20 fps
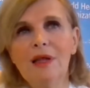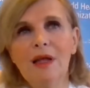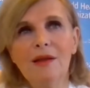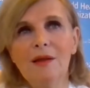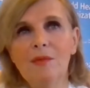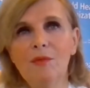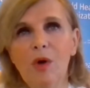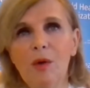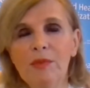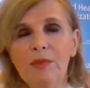at
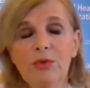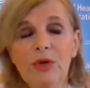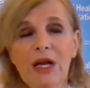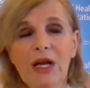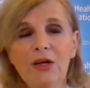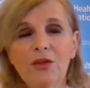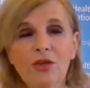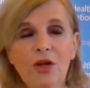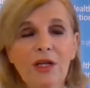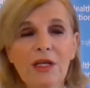the moment
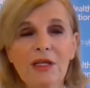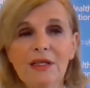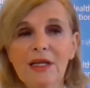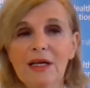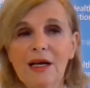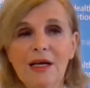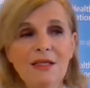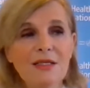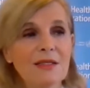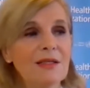we are talking,
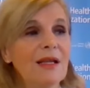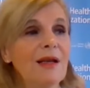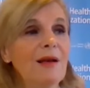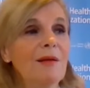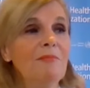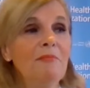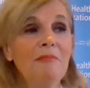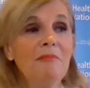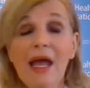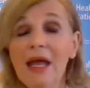there are still
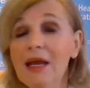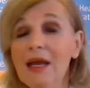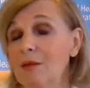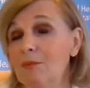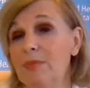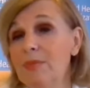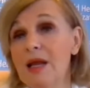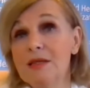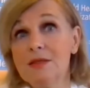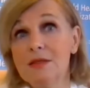
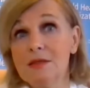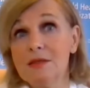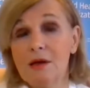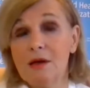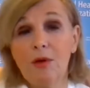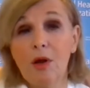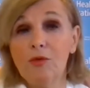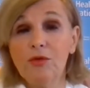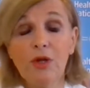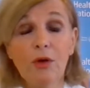many places
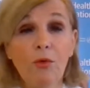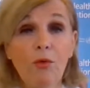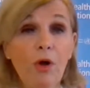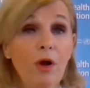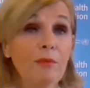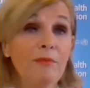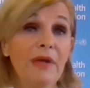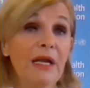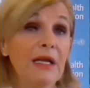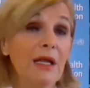around the
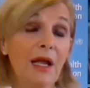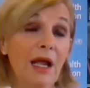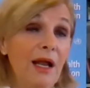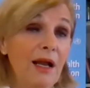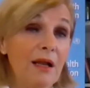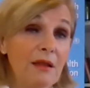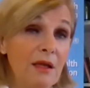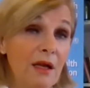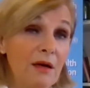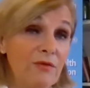world, many
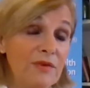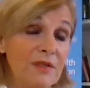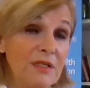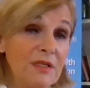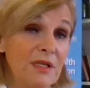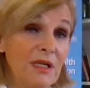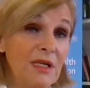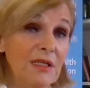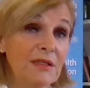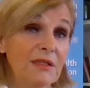healthcare
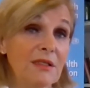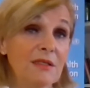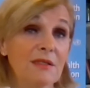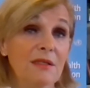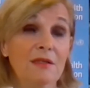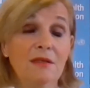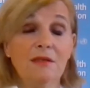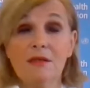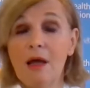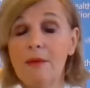
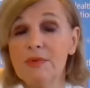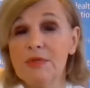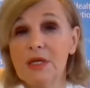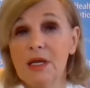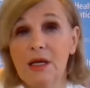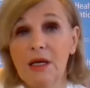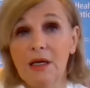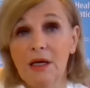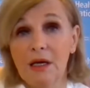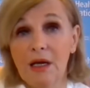facilities in
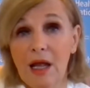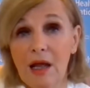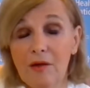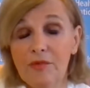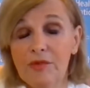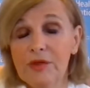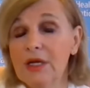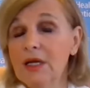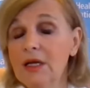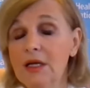sub-Saharan
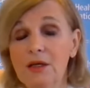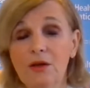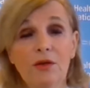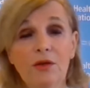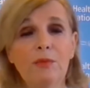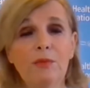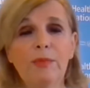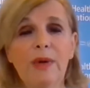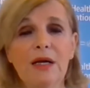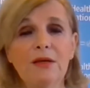Africa and
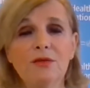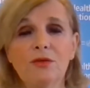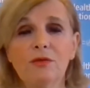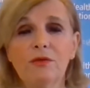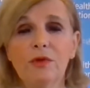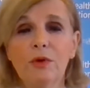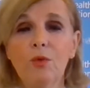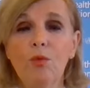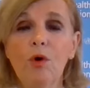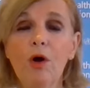other parts
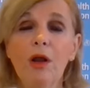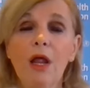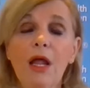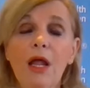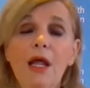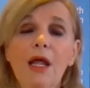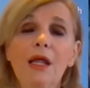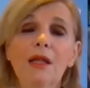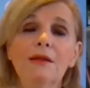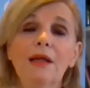of the world,
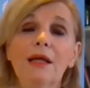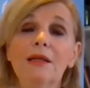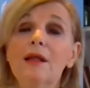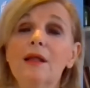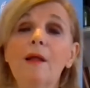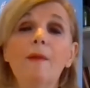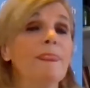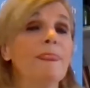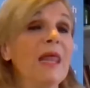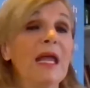
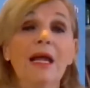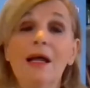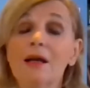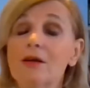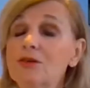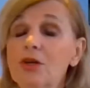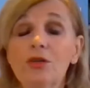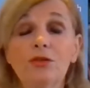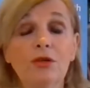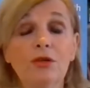that they are
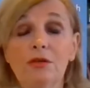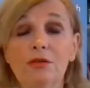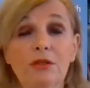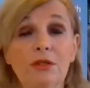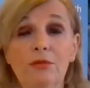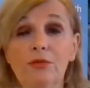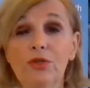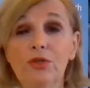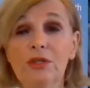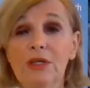not
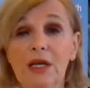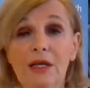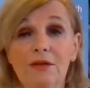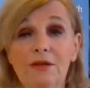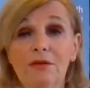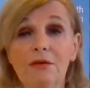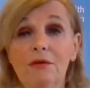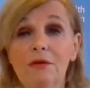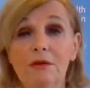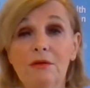contributing
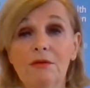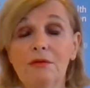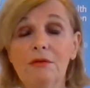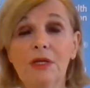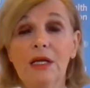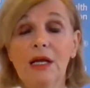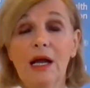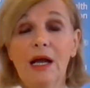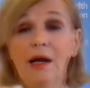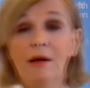at all to
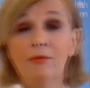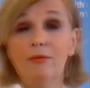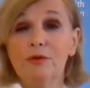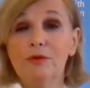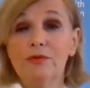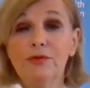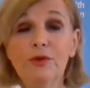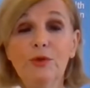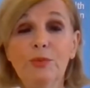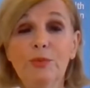the carbon
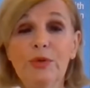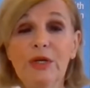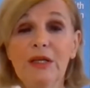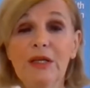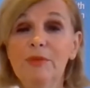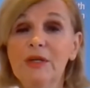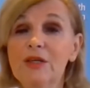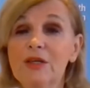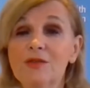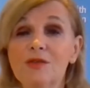
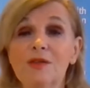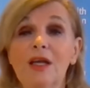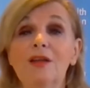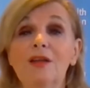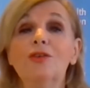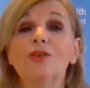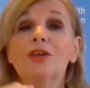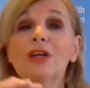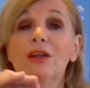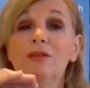footprint because they
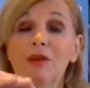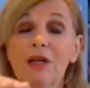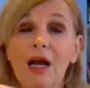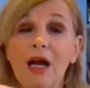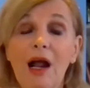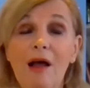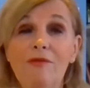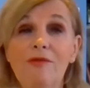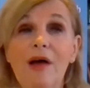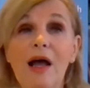don't even
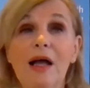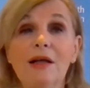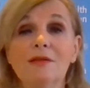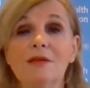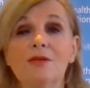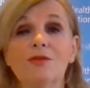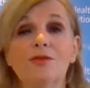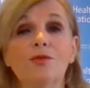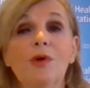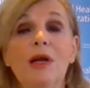have
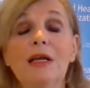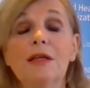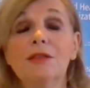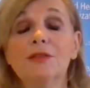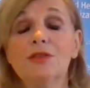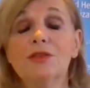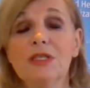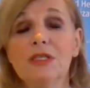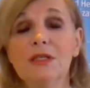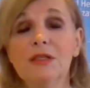access to
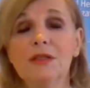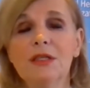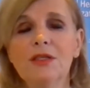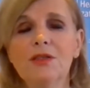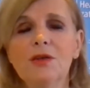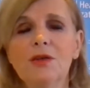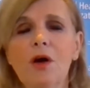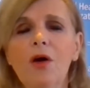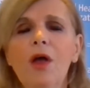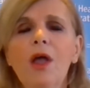electricity.
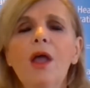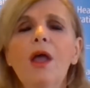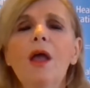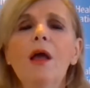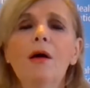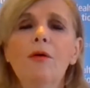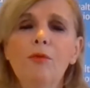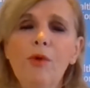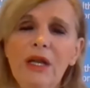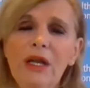So
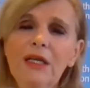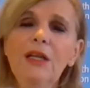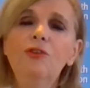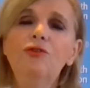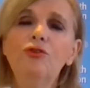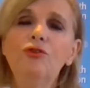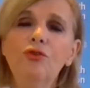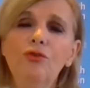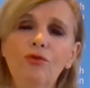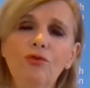we
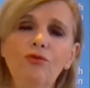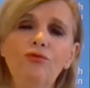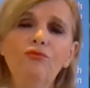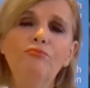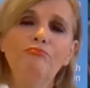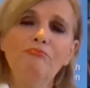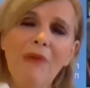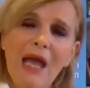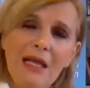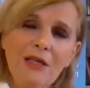need to
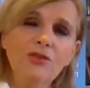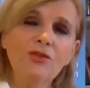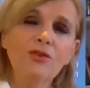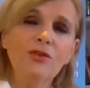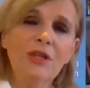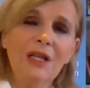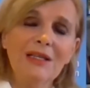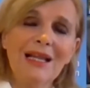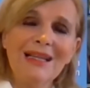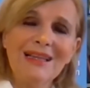make sure
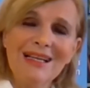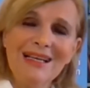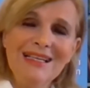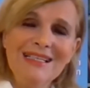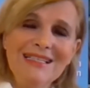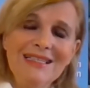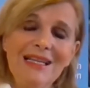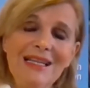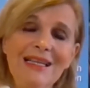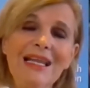that at
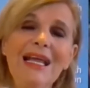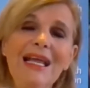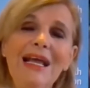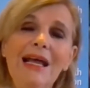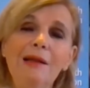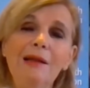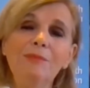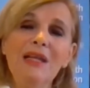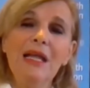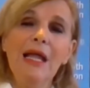least that they
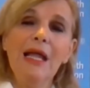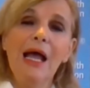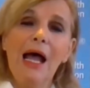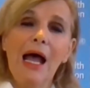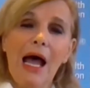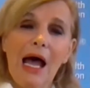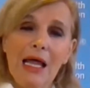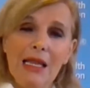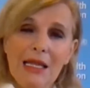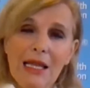can be
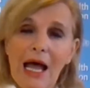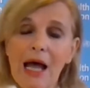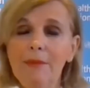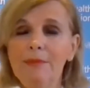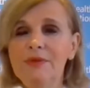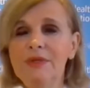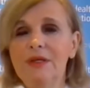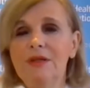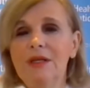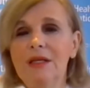
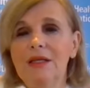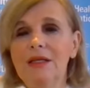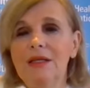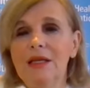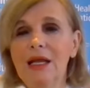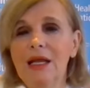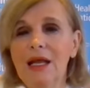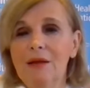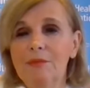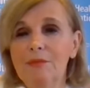adapted and
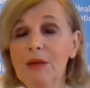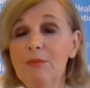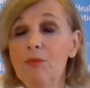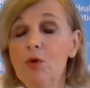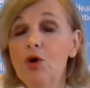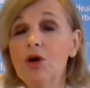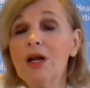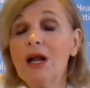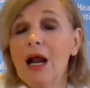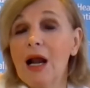they can be
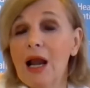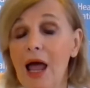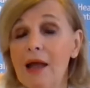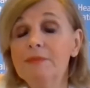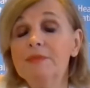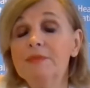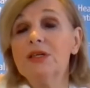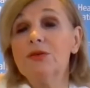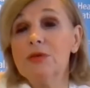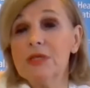more
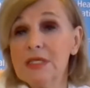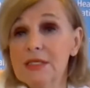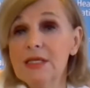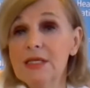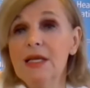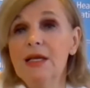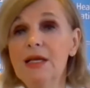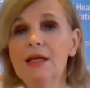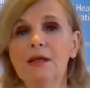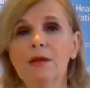climate
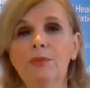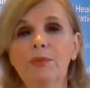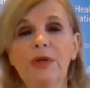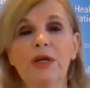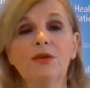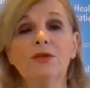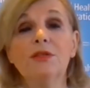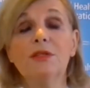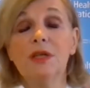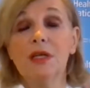resilient
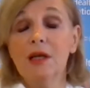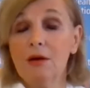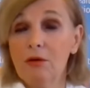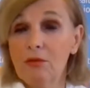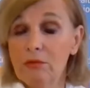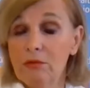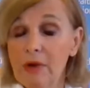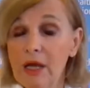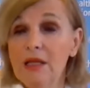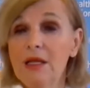because they are
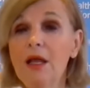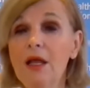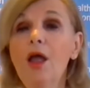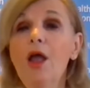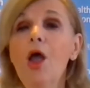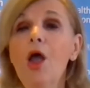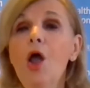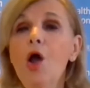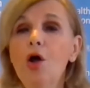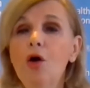already
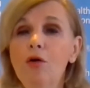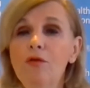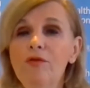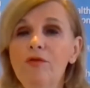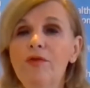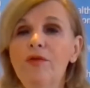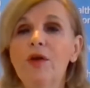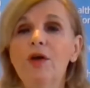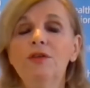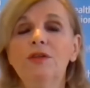
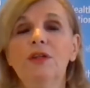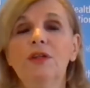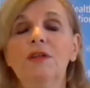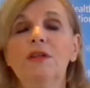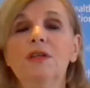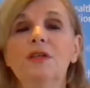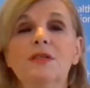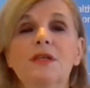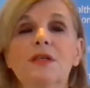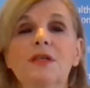confronting
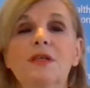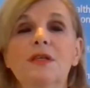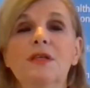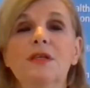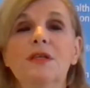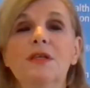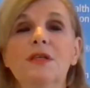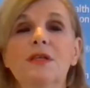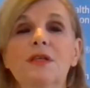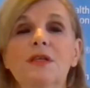
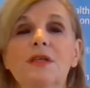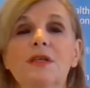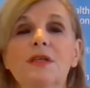diseases